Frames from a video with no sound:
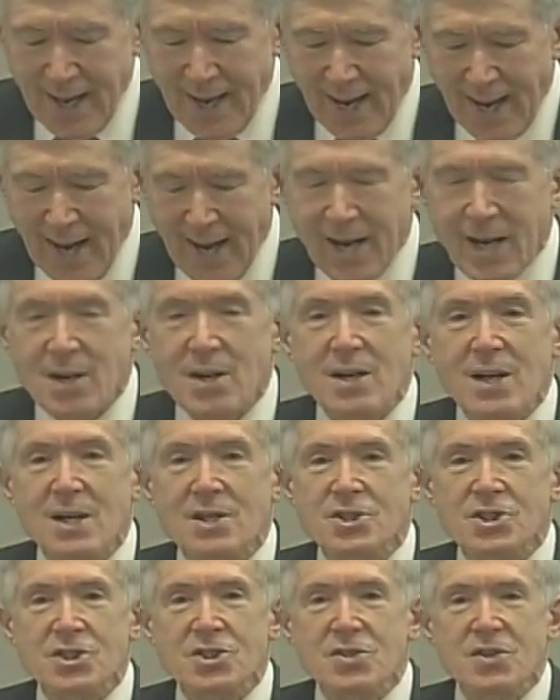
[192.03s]
And
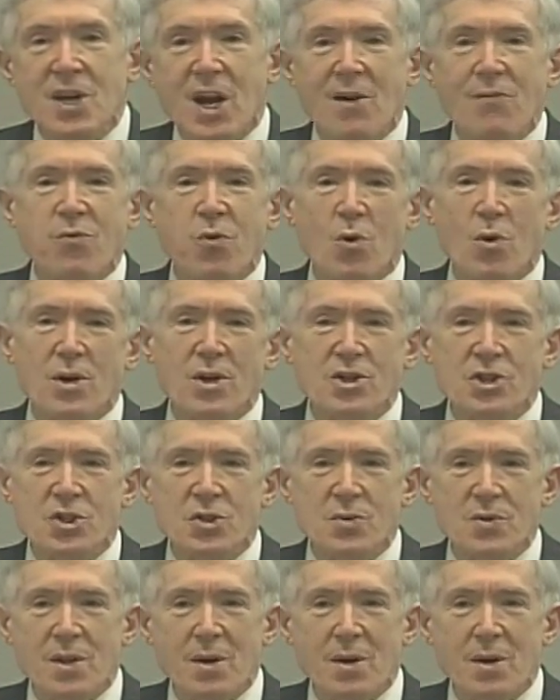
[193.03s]
it's therefore an issue